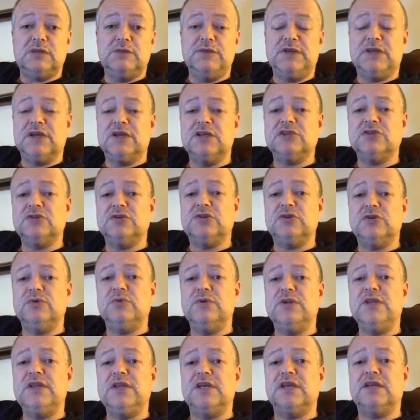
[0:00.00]
because you're
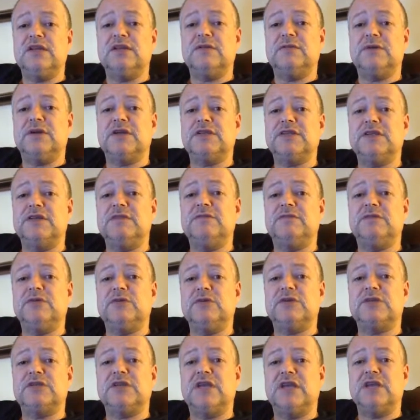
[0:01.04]
doing it, because
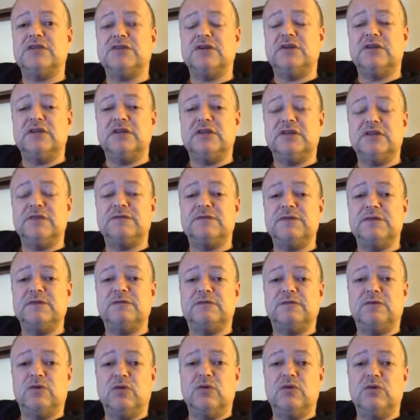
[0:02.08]
influence takes on a different
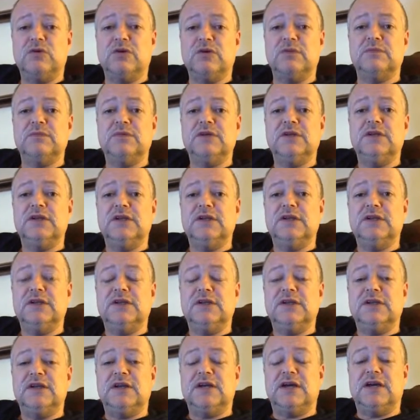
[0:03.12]
form
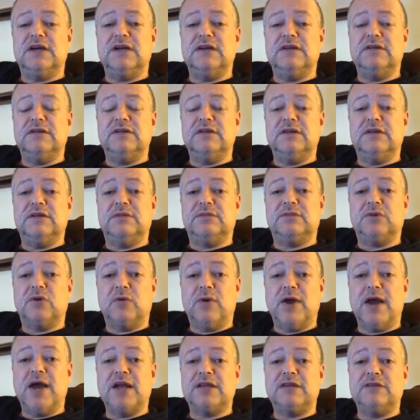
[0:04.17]
in a
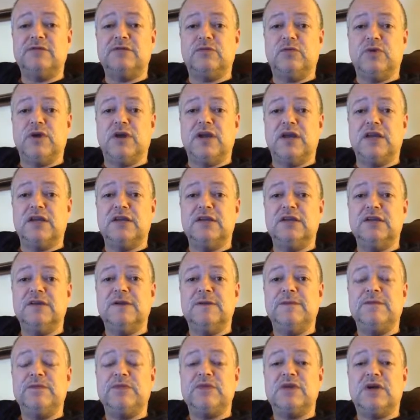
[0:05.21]
proactive way,
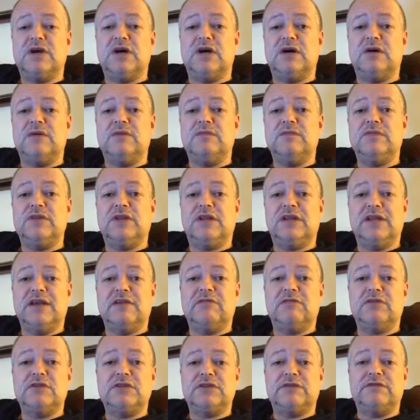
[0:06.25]
the
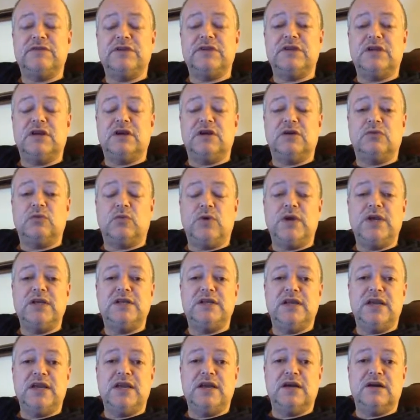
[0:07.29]
levels of it are way
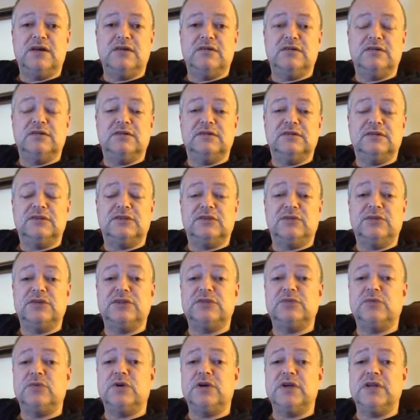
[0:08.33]
down. So
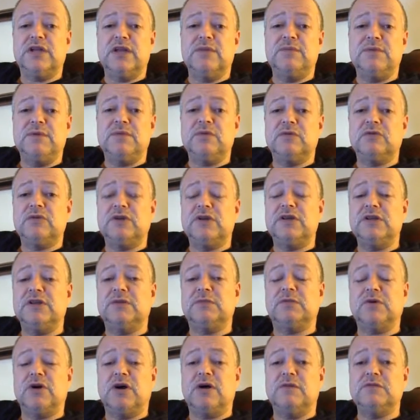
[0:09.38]
this is where, again, people can run
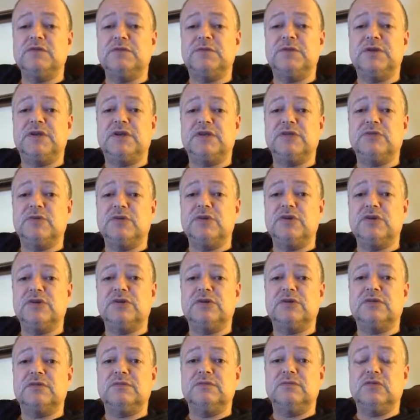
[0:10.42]
into problems, because when
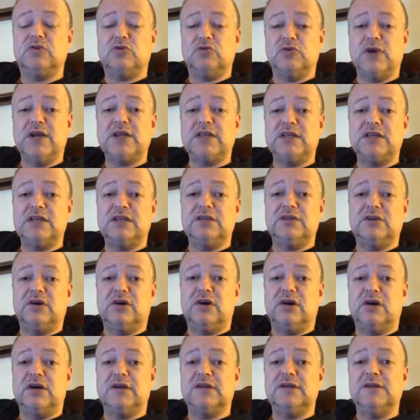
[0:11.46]
you're correcting a
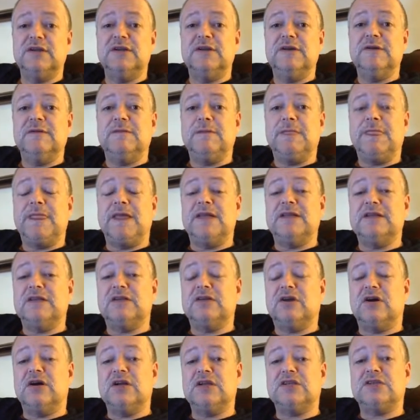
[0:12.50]
dog and the
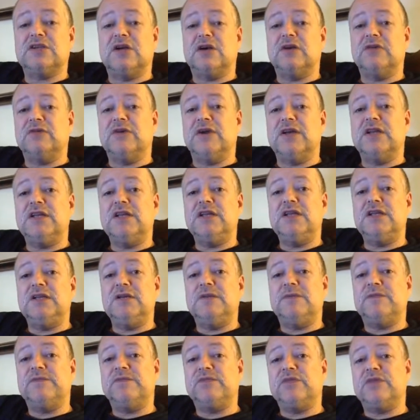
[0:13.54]
dog is already,